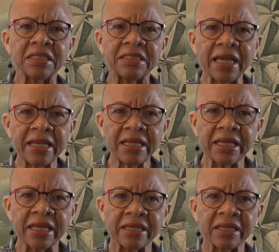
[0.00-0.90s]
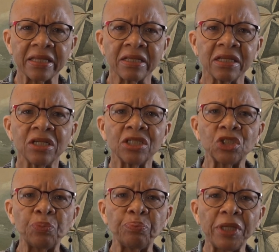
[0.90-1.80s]
dedicated
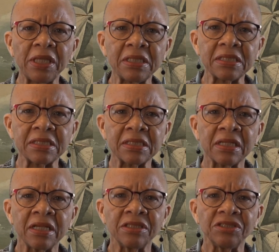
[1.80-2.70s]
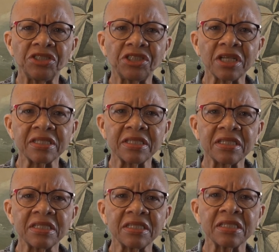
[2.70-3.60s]
to peace,
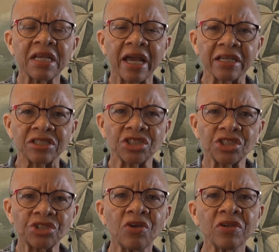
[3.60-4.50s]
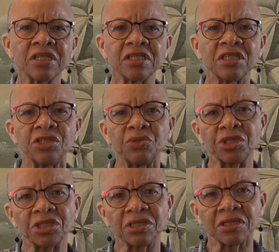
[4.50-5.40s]
justice, and strong
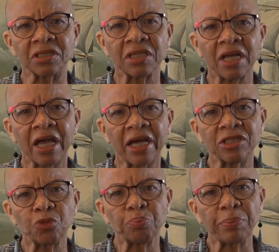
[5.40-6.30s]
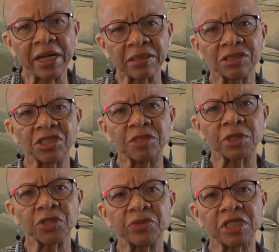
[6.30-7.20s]
institutions, and to
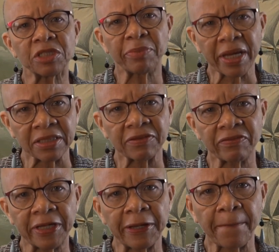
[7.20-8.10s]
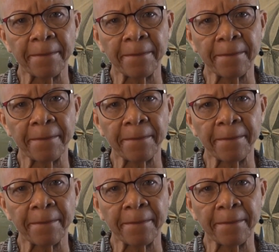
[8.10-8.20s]
partnerships respectively.